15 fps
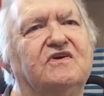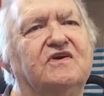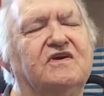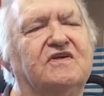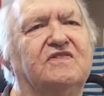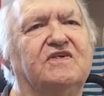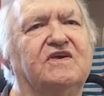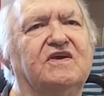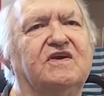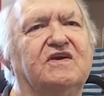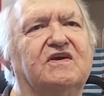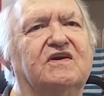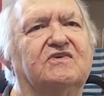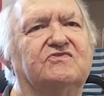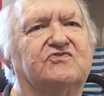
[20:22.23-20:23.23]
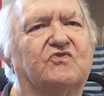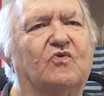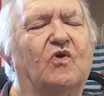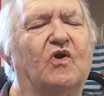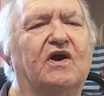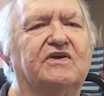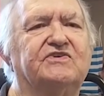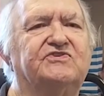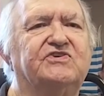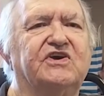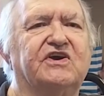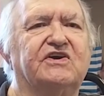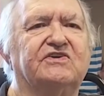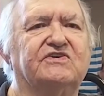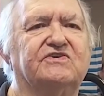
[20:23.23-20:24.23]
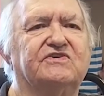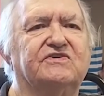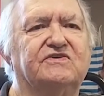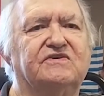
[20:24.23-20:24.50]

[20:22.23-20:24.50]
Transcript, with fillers: in the uh, squad tent